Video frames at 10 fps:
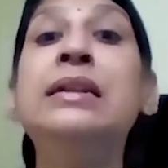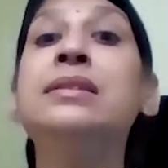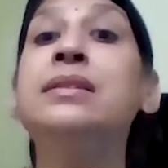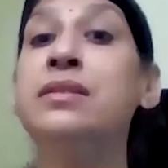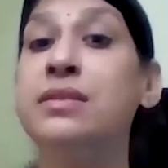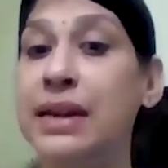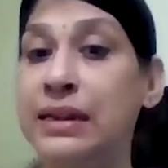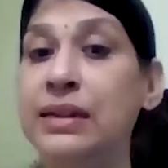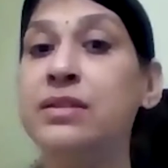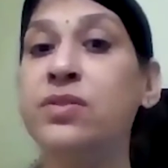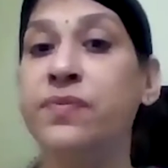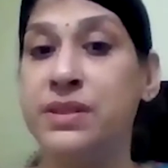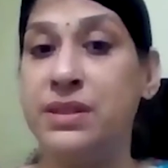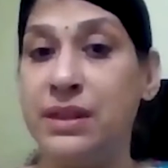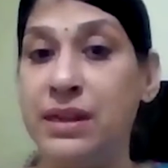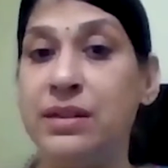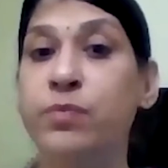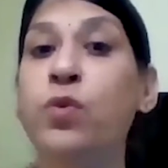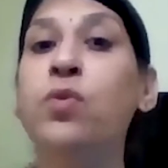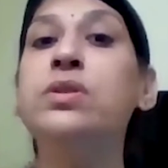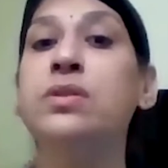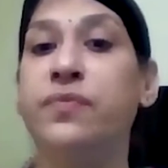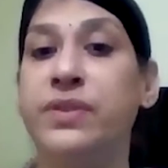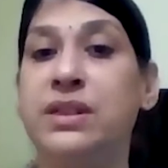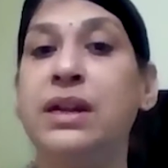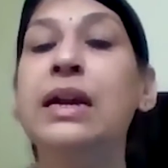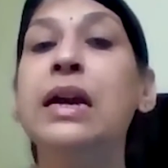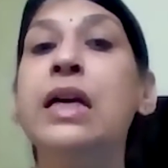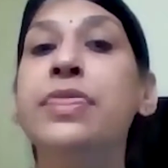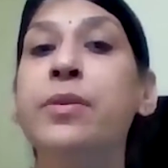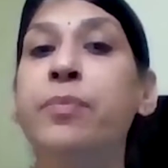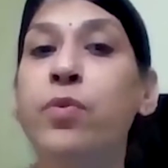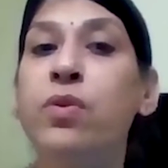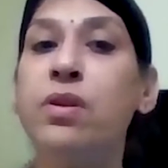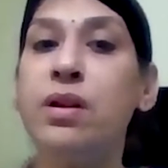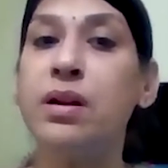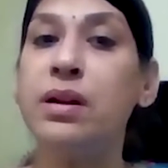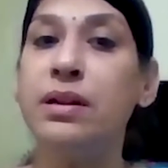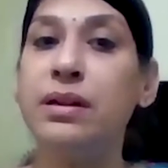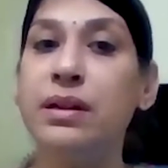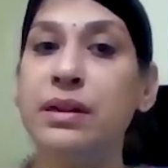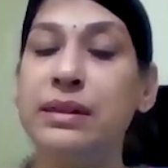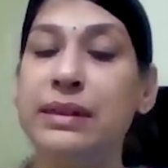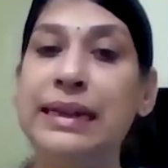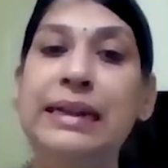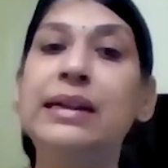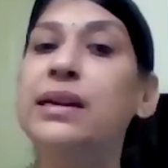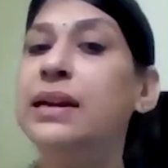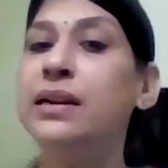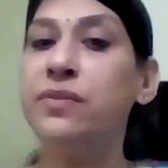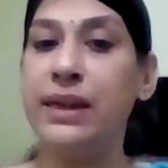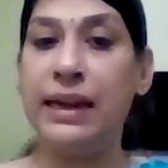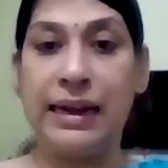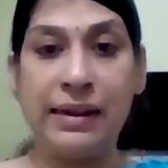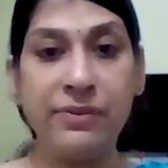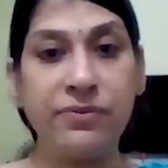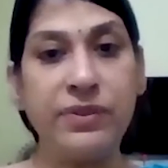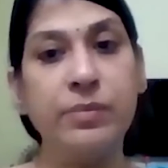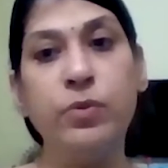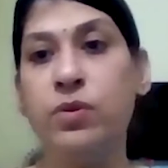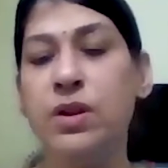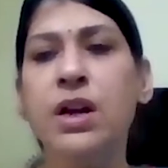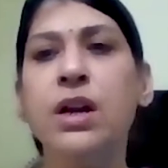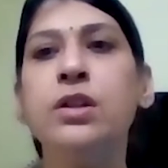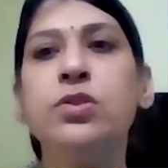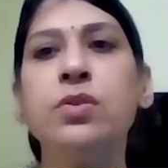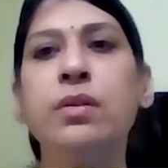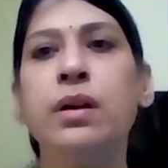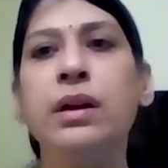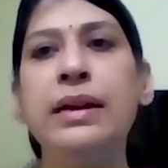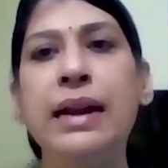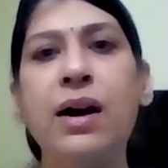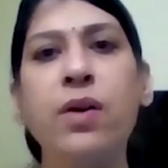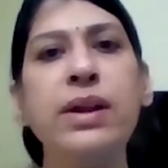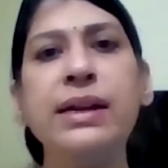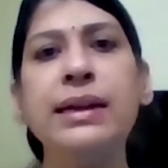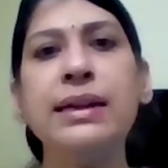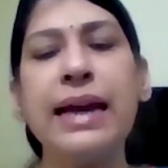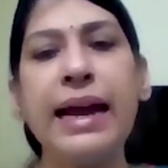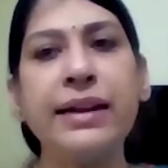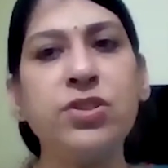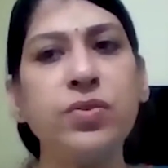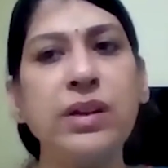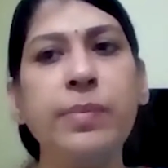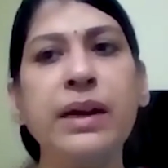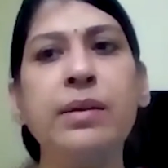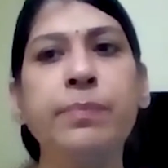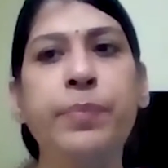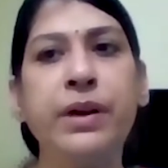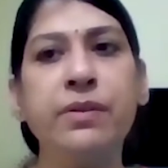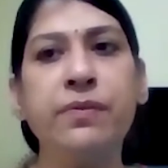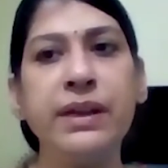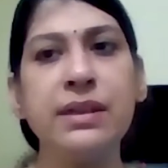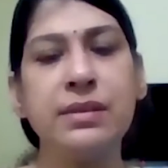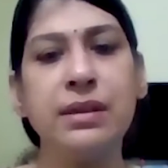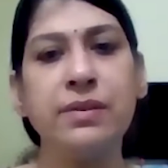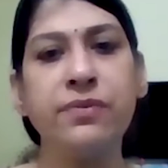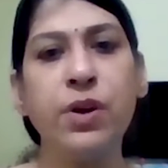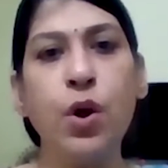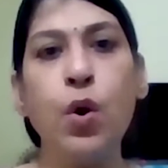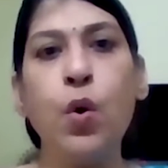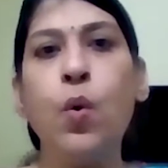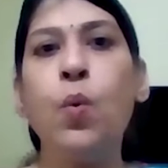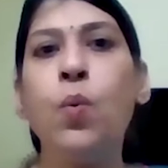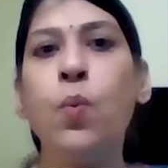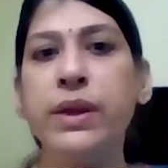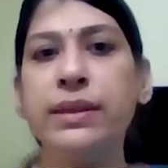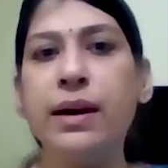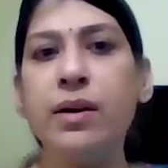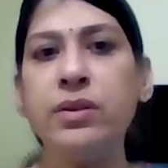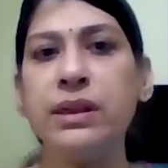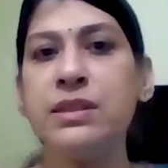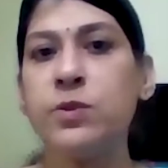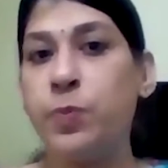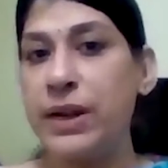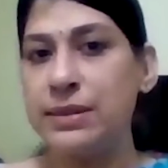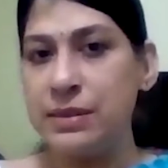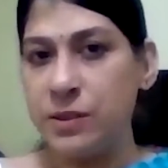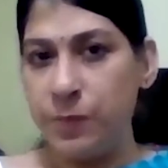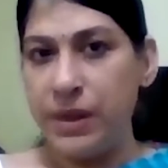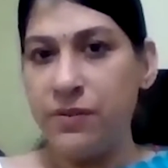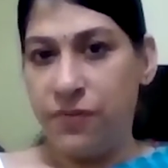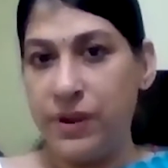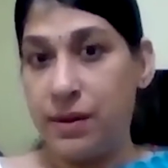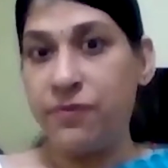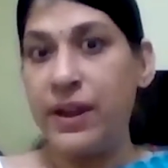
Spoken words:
and it's just getting sophisticated, more sophisticated. The more data that we have, the more. So now it has actually become pervasive without its presence being felt.